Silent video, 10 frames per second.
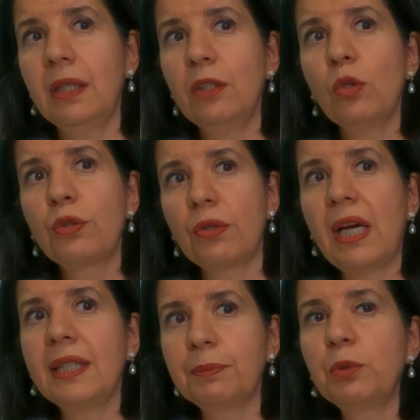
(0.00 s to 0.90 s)
In
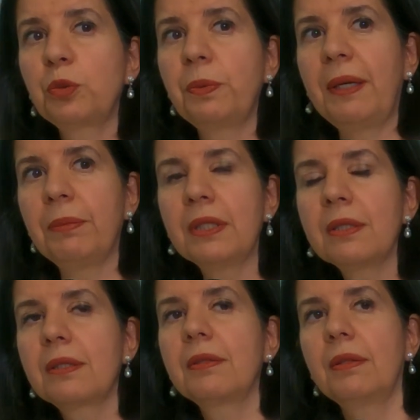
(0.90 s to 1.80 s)
authorized push
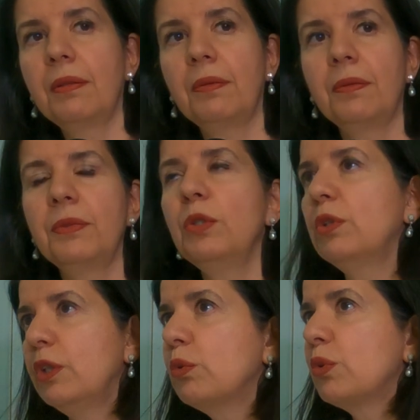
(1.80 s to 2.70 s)
payments, the
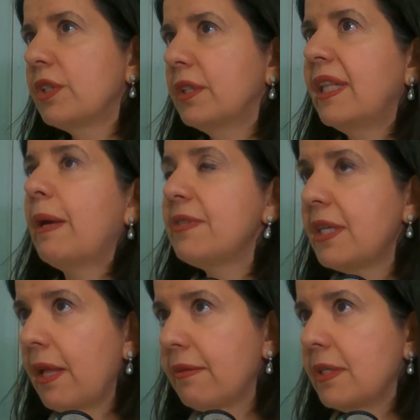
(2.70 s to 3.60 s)
user
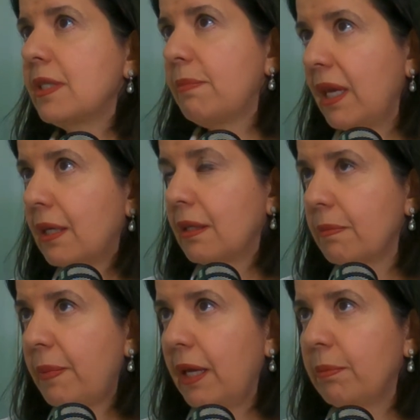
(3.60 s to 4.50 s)
themselves is making the
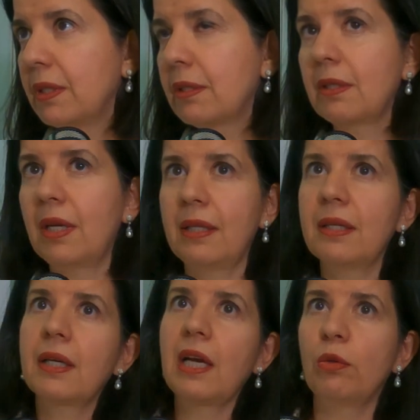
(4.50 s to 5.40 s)
payment, and
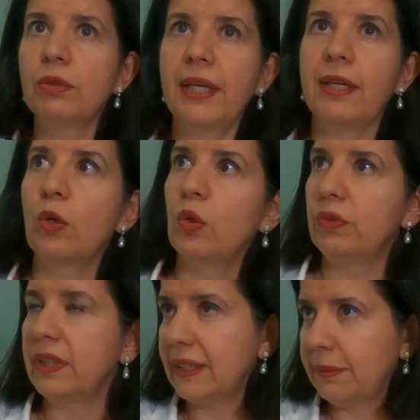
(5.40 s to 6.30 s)
account
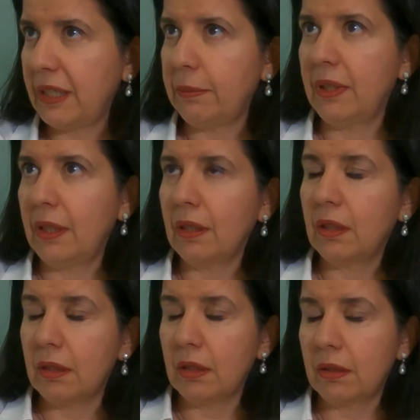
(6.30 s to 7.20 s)
takeover is maybe
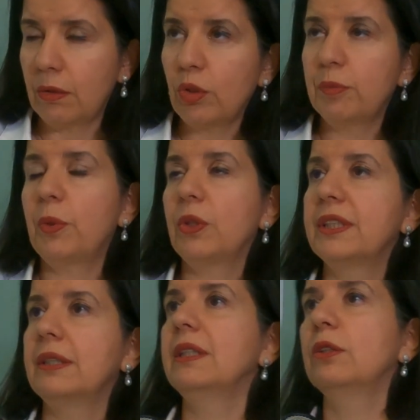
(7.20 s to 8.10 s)
a third
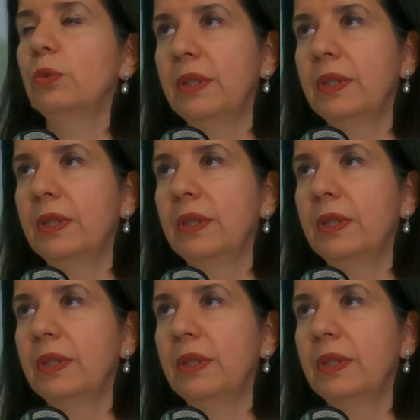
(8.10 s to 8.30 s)
person is doing